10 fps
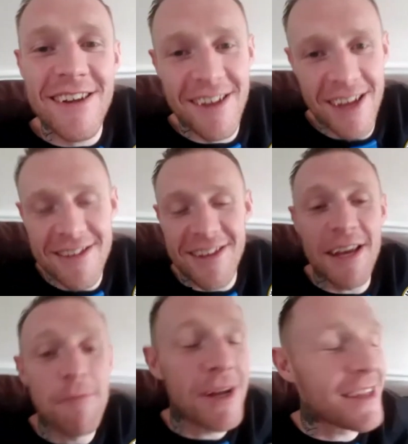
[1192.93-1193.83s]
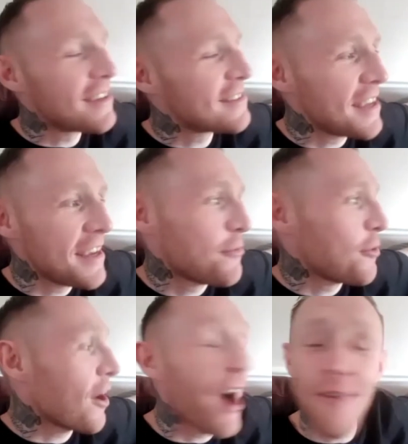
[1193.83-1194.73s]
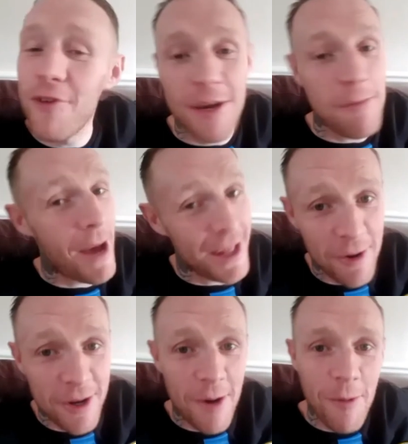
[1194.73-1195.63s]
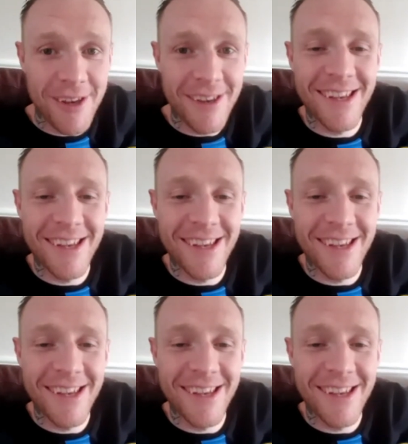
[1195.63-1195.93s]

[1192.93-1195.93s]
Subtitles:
It's a Limerick thing, Steve. We're all fucking mad down here, but.